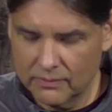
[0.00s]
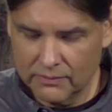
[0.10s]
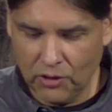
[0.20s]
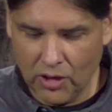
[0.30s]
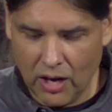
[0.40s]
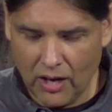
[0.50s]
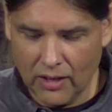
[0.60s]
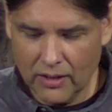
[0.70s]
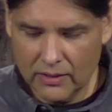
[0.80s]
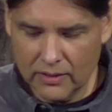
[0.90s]
for our
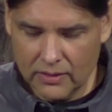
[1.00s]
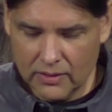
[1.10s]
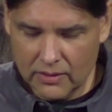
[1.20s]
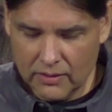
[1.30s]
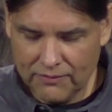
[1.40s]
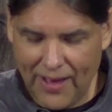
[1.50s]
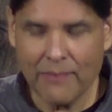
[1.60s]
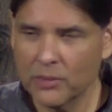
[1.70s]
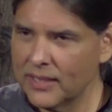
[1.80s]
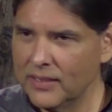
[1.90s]

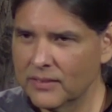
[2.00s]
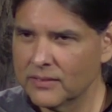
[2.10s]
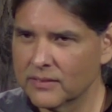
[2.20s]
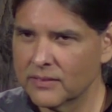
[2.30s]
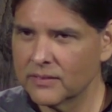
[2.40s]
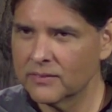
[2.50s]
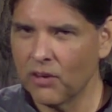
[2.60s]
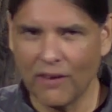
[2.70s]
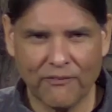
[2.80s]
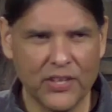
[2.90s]
family,
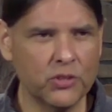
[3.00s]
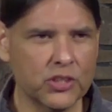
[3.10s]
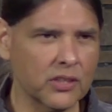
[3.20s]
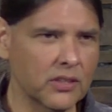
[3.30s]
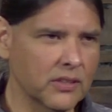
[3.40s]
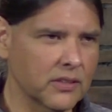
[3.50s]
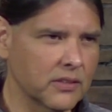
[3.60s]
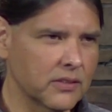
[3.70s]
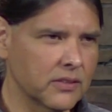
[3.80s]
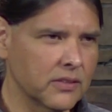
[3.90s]
for our future,
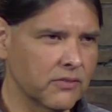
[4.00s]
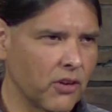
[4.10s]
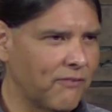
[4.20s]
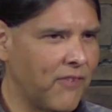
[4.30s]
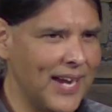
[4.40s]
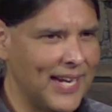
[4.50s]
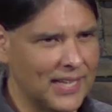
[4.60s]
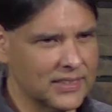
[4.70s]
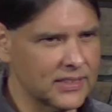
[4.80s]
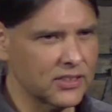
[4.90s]
for our
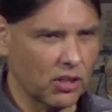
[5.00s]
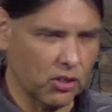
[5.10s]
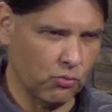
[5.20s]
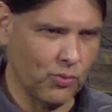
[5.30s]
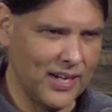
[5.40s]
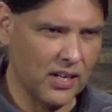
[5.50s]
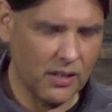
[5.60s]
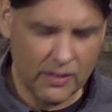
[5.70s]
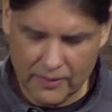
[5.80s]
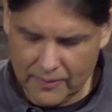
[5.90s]
finances, our career.